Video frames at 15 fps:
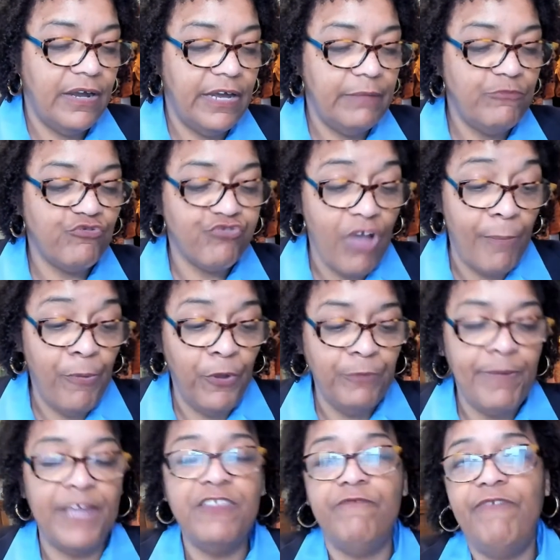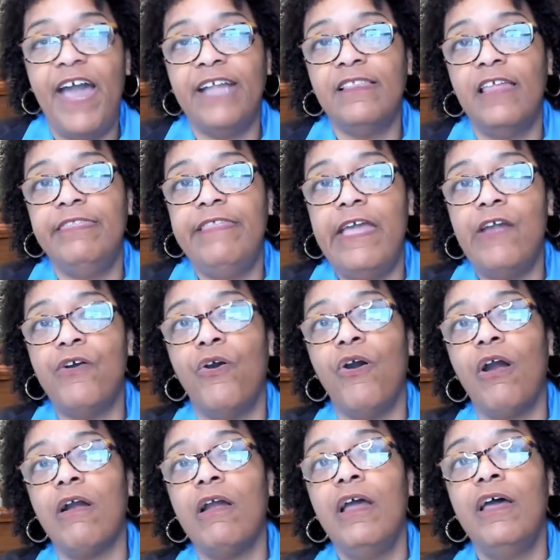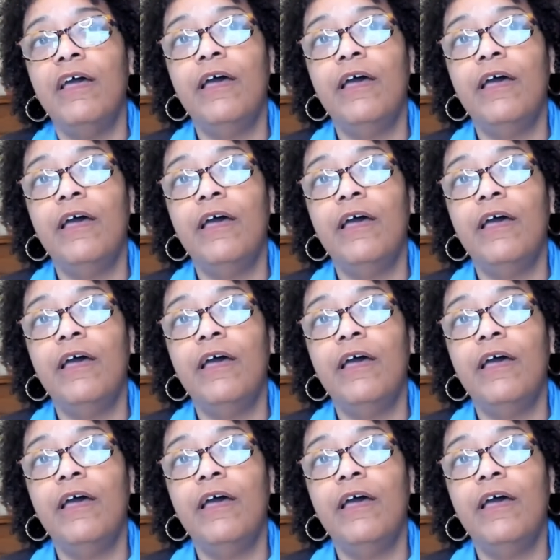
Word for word: um, troubled by the fact that they are